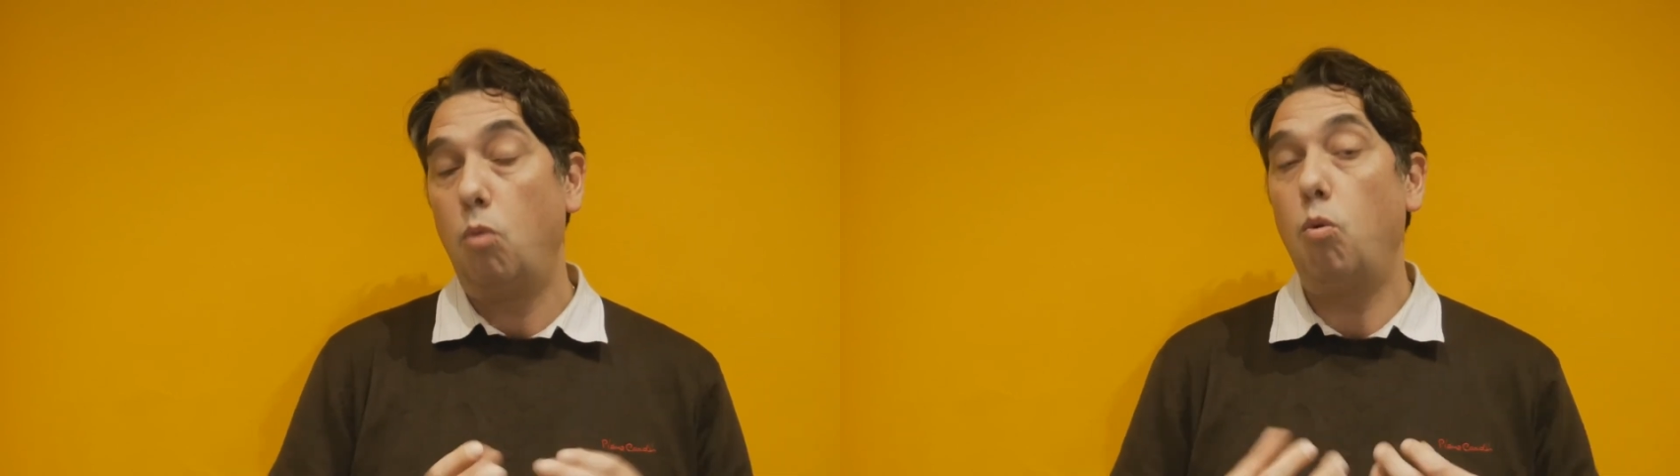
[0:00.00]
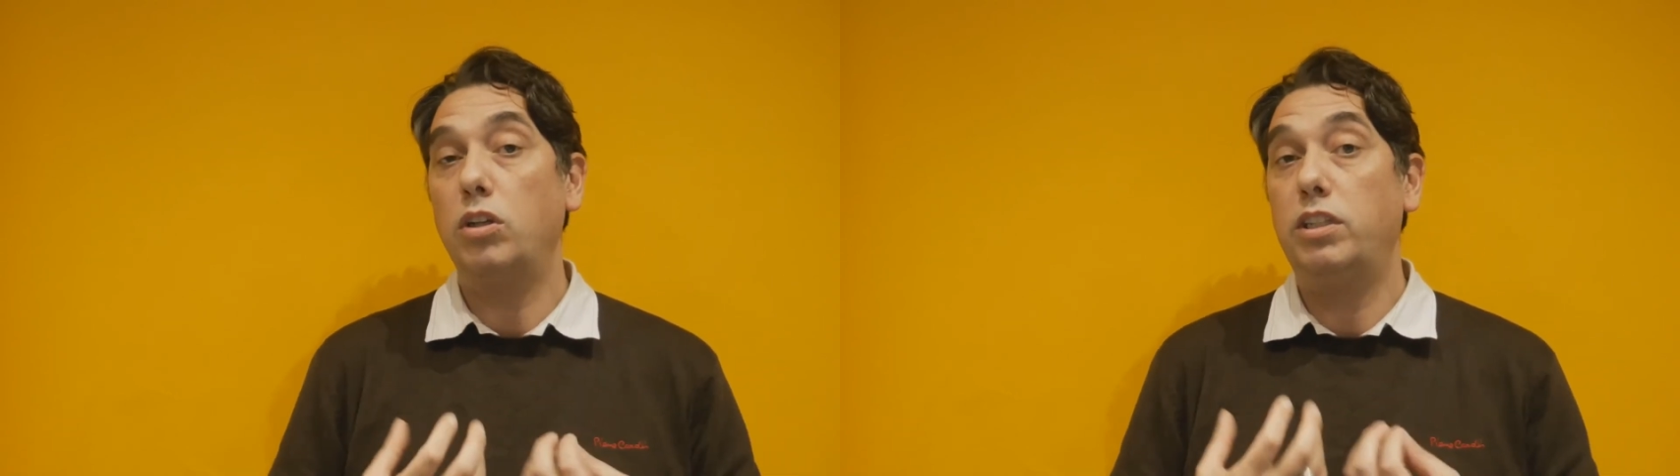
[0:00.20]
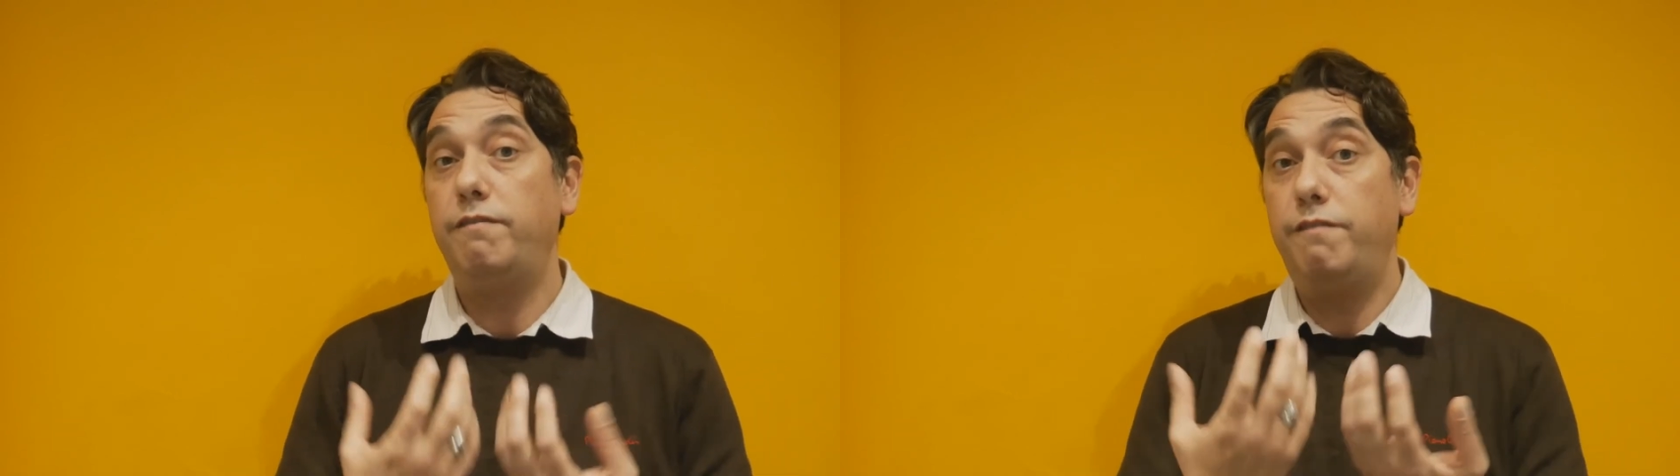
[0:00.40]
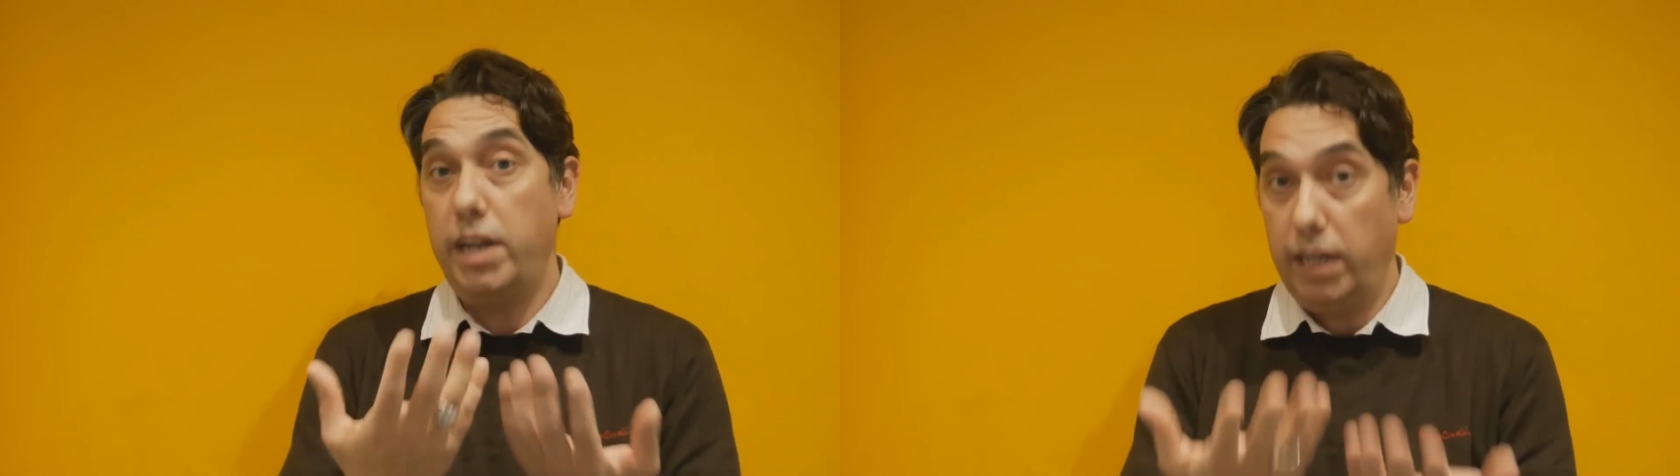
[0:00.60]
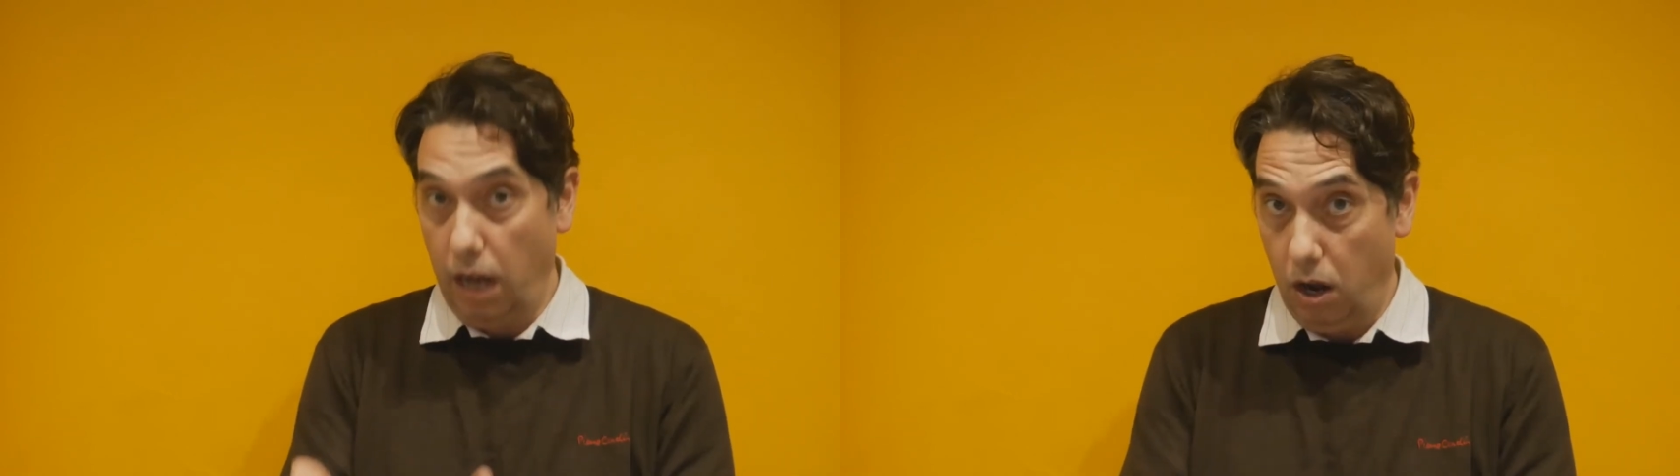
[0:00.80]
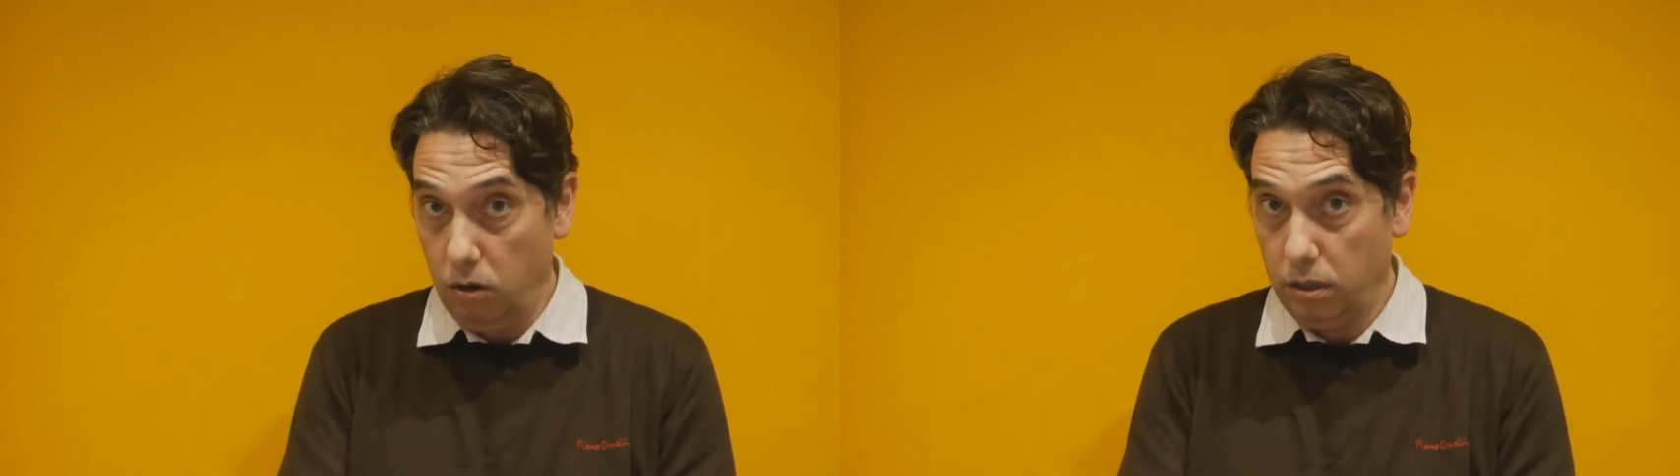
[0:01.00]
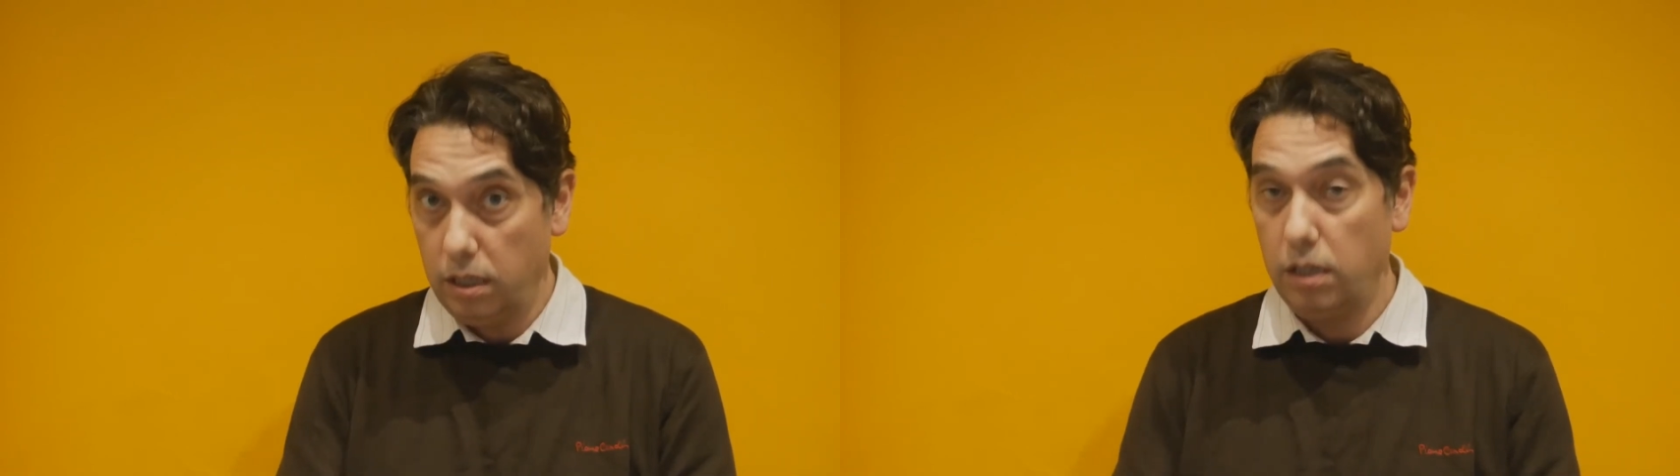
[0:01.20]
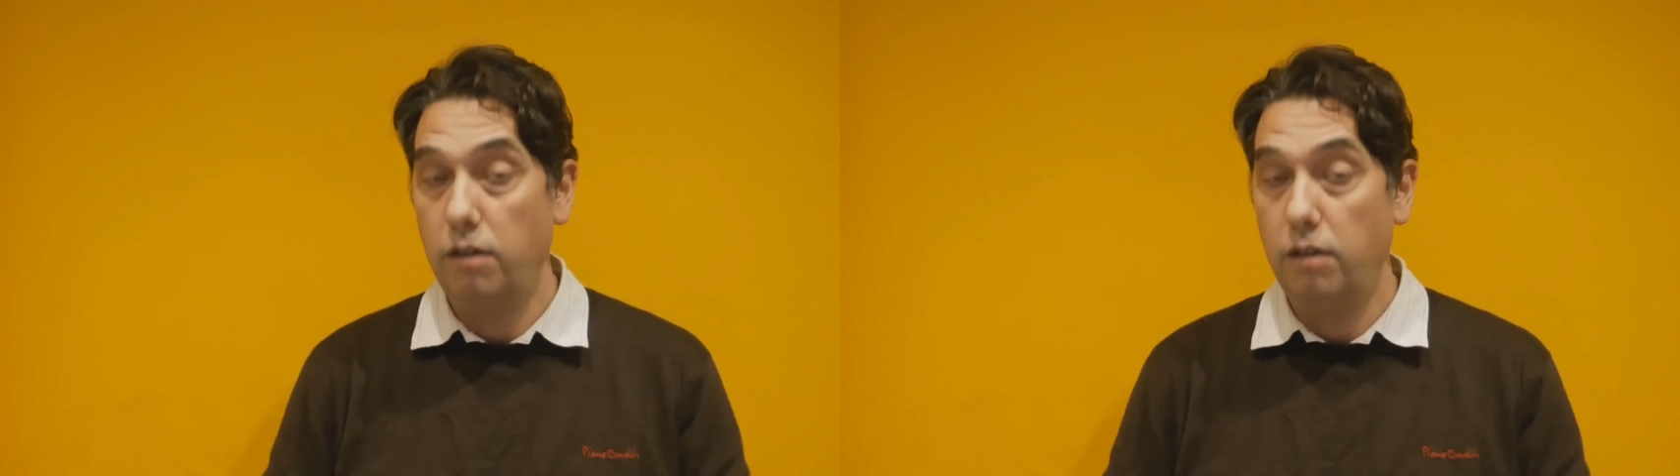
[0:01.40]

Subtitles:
watch a video